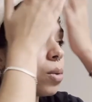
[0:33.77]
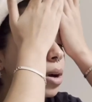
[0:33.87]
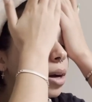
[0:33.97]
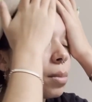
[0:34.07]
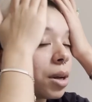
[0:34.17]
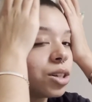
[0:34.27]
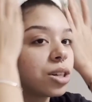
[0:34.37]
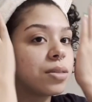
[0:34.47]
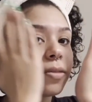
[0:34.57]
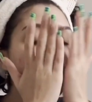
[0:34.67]
on a bunch
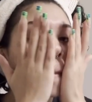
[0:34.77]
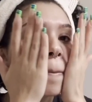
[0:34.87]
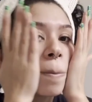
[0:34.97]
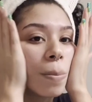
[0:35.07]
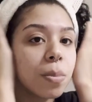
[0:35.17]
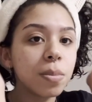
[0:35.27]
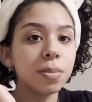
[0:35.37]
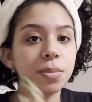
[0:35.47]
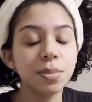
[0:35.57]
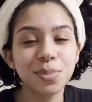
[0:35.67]
of
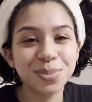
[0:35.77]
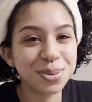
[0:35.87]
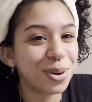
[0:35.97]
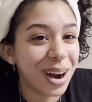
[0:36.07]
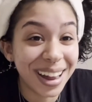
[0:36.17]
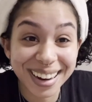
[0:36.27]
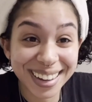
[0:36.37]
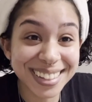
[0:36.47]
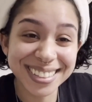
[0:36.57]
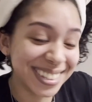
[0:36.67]

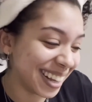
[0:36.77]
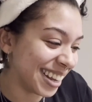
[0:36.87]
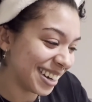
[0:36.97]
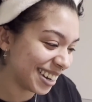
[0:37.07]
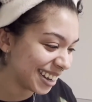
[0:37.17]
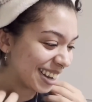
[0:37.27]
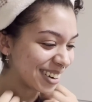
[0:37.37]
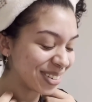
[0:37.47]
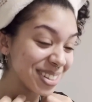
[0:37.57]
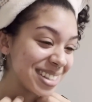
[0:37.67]
products and
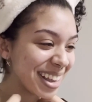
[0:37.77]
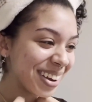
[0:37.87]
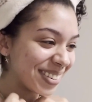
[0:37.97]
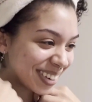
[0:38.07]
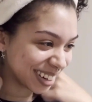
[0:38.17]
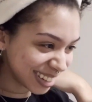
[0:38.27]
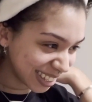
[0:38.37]
we'll see how it works.